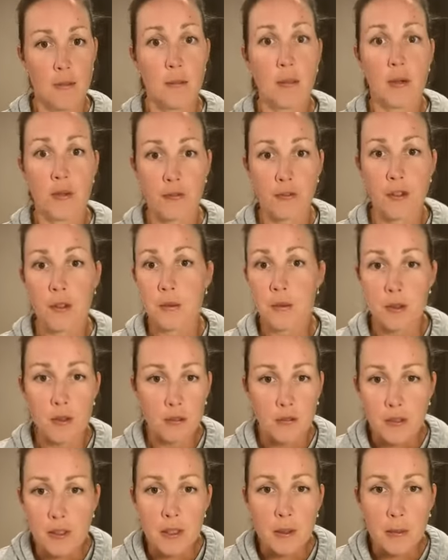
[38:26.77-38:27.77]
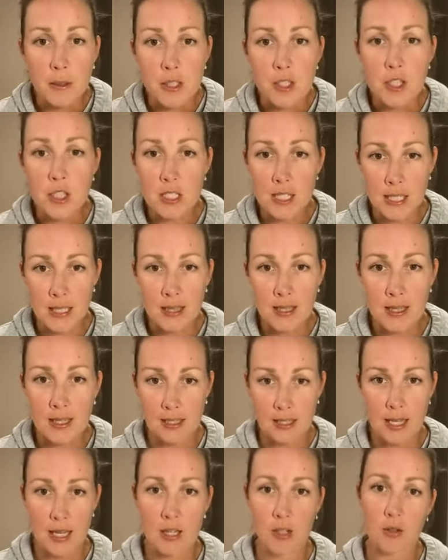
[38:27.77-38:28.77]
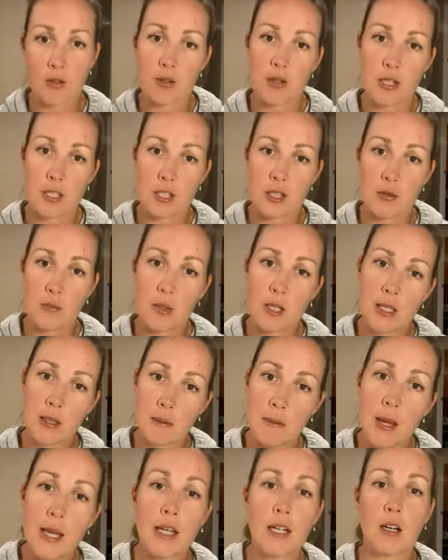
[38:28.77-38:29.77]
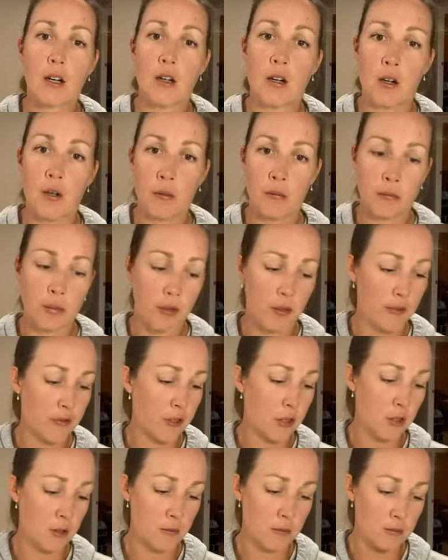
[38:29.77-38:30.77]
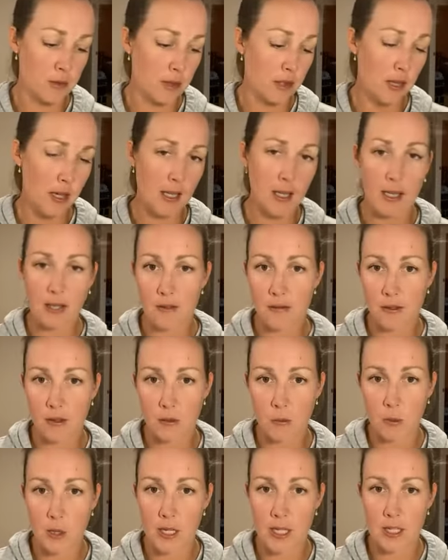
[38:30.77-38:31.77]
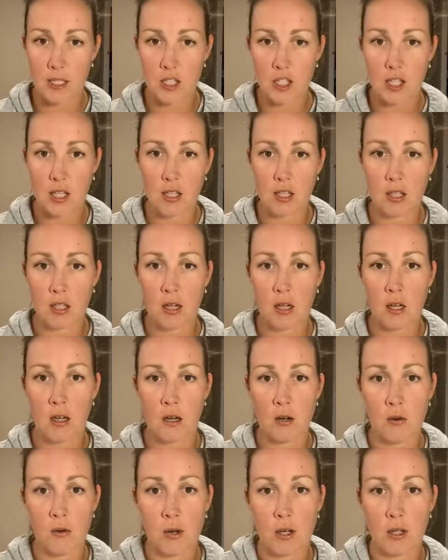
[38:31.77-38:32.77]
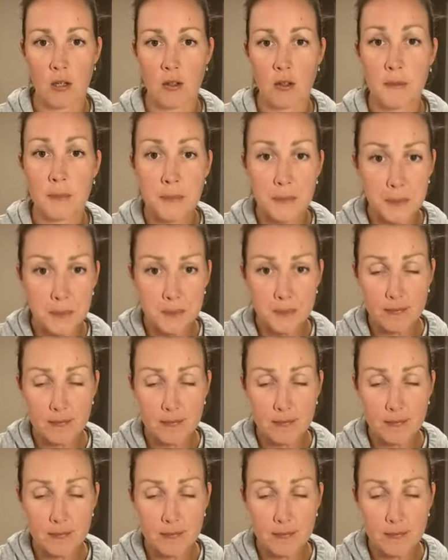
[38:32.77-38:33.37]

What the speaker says: perfumes are very much in that category. So we can make our own perfumes. I love the white angelica oil,